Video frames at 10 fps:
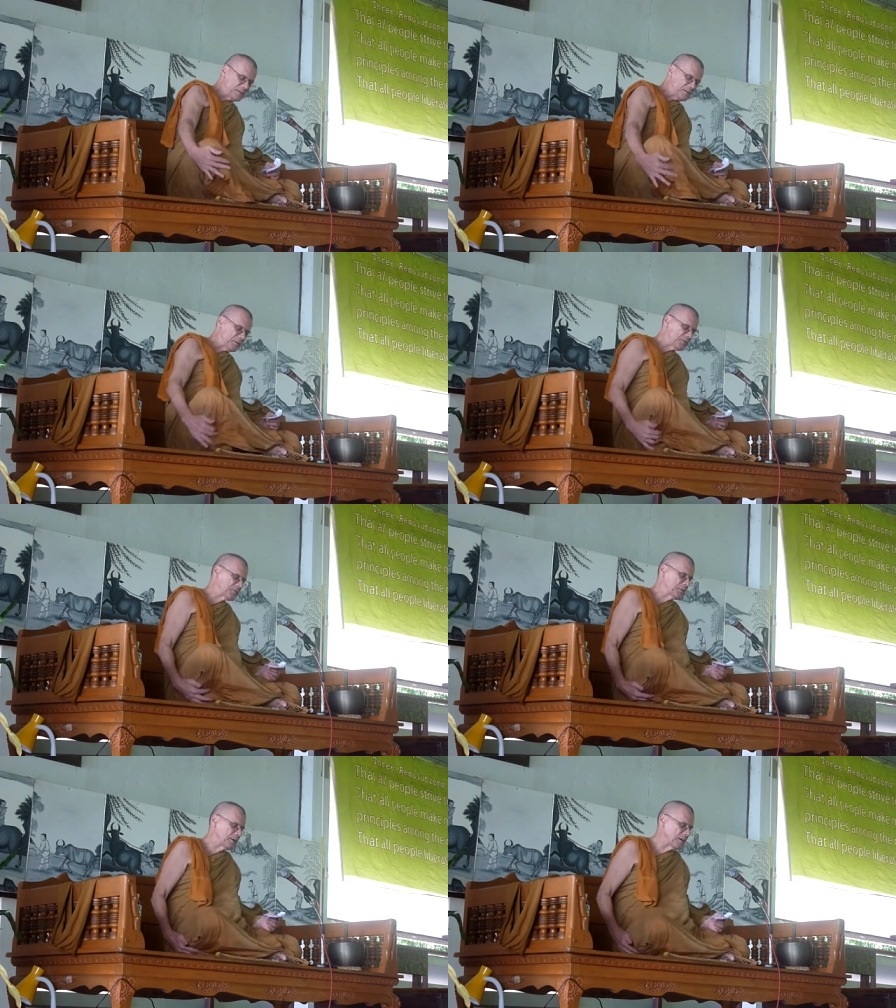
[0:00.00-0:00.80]
They
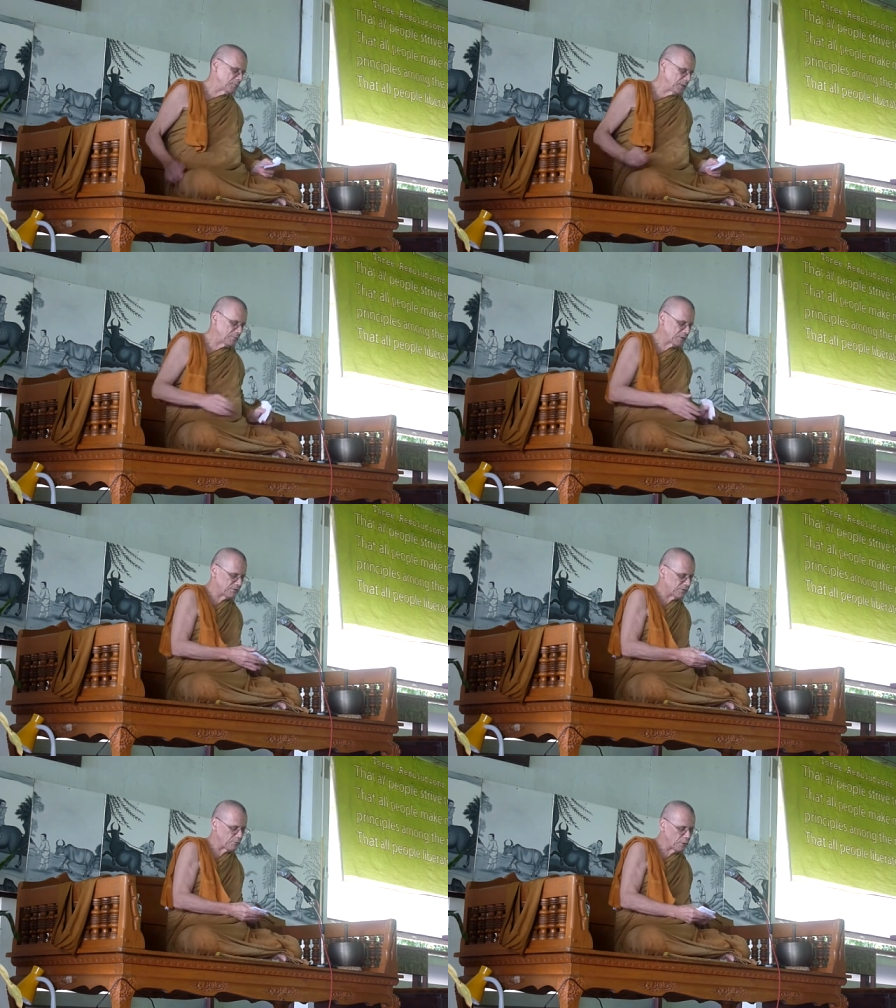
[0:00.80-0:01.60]
also allow people,
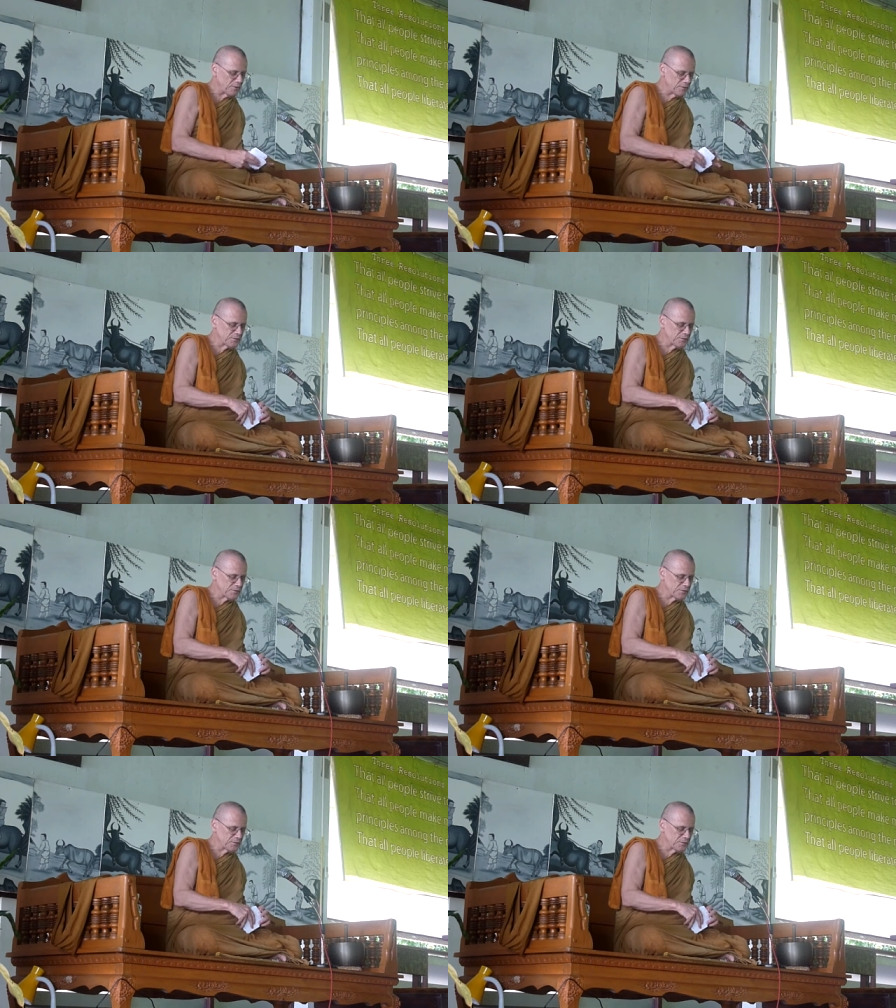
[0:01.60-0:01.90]
if they want,